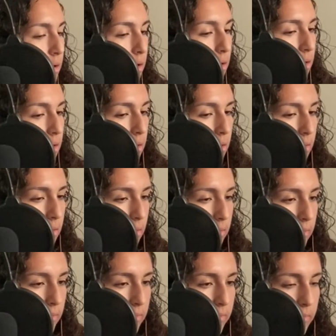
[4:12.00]

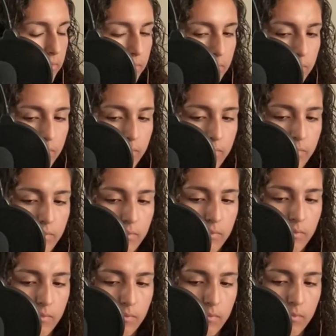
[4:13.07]

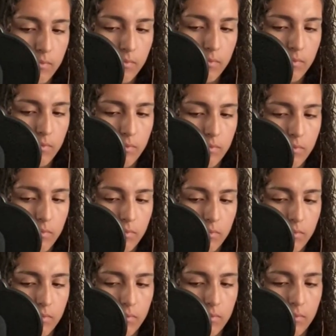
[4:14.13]

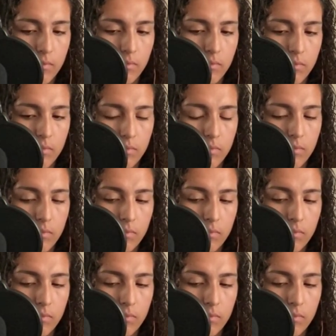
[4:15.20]
[no speech]